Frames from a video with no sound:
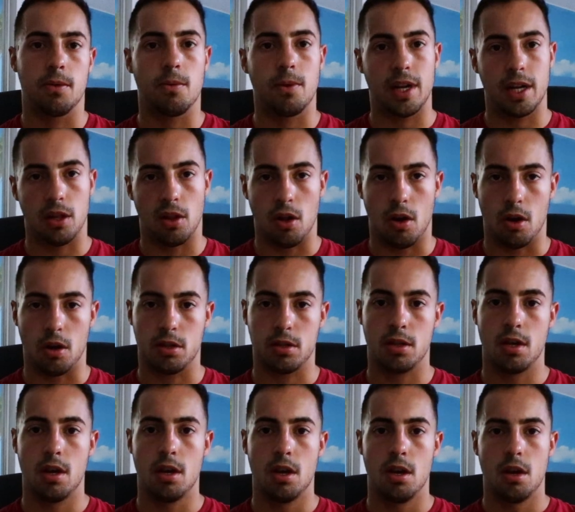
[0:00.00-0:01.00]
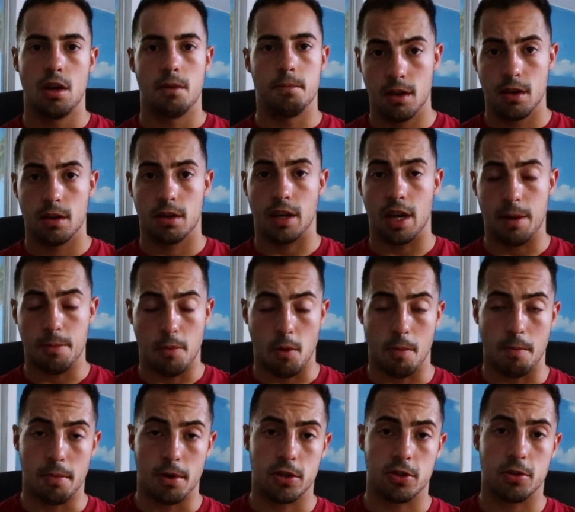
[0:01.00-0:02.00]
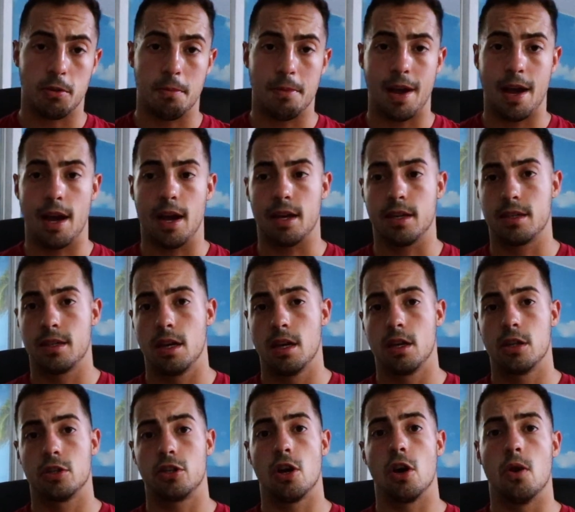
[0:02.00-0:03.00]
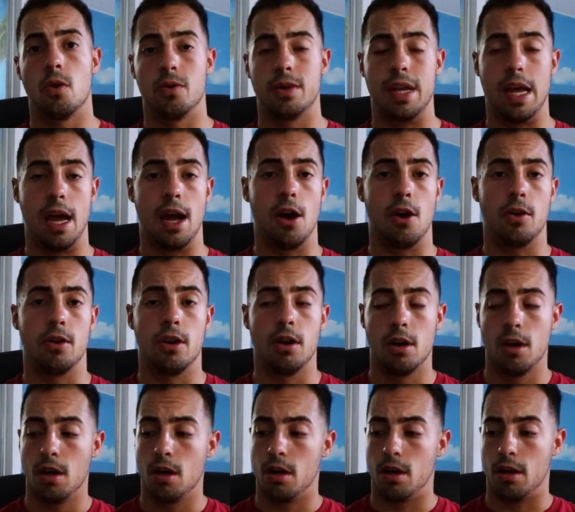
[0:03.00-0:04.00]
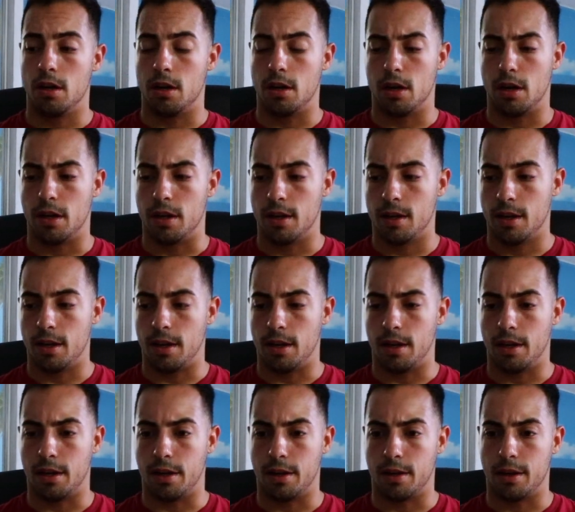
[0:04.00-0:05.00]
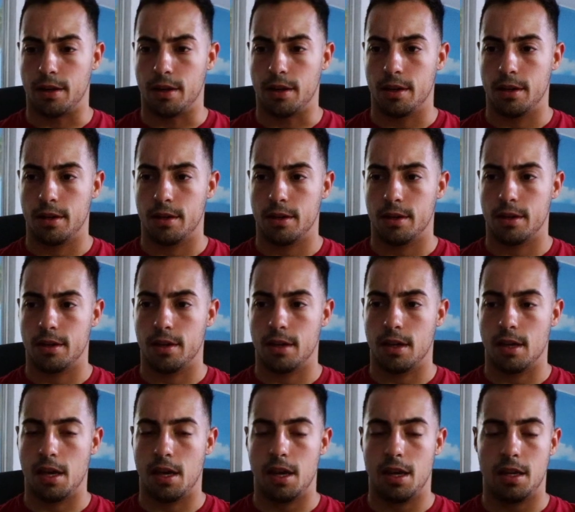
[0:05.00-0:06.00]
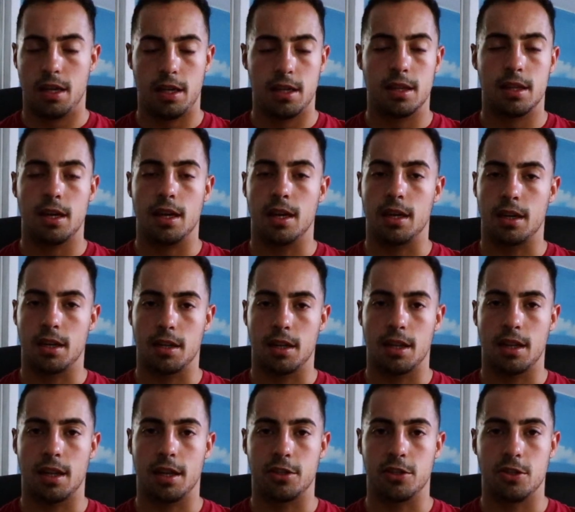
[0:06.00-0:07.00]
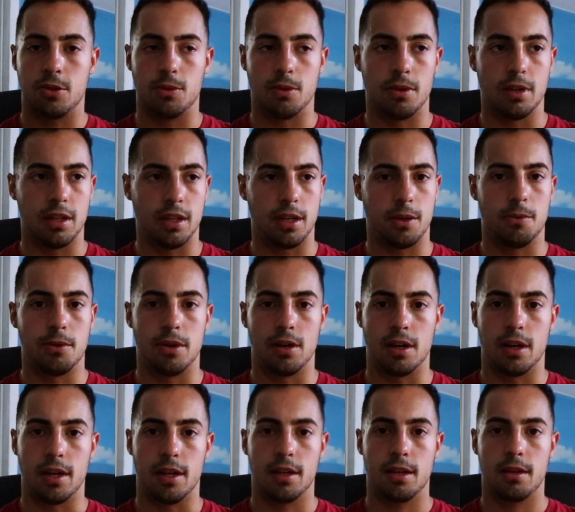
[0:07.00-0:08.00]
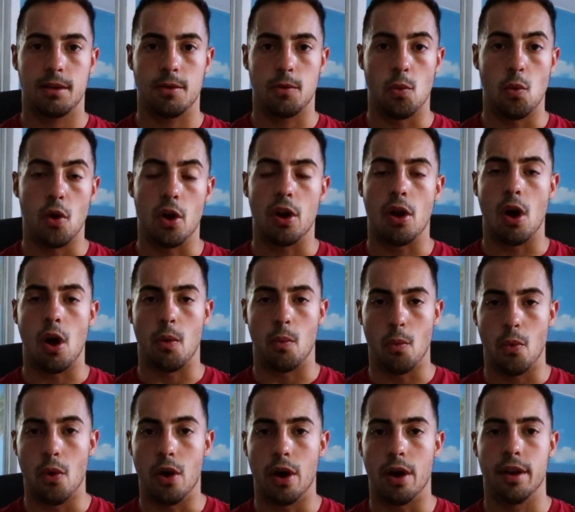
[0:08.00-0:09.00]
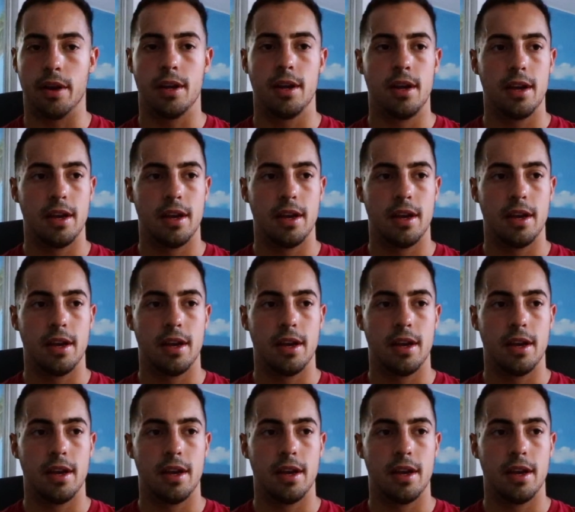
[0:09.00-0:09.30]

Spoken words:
weight loss, gain more muscle mass, tone down, and anything that you really want one-on-one